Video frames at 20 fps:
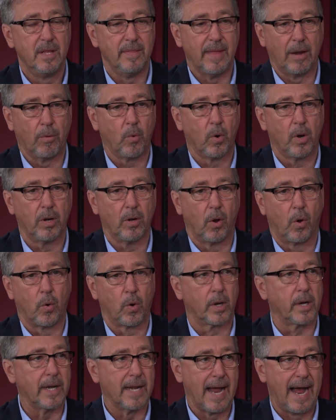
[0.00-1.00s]
They weren't
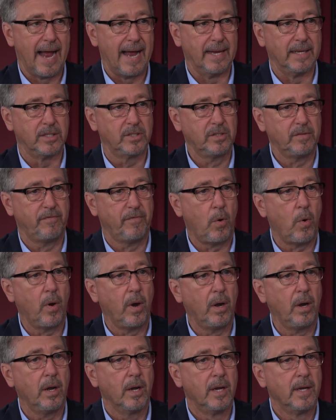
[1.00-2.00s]
organized
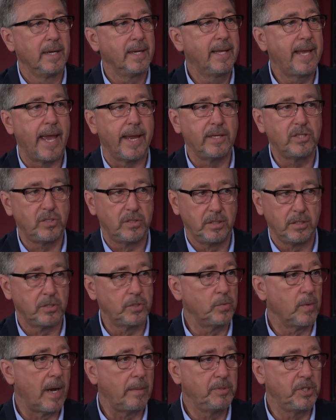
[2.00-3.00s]
for case
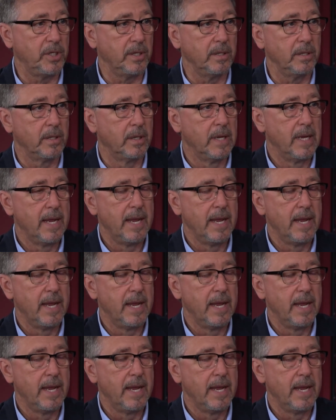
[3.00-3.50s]
disruption.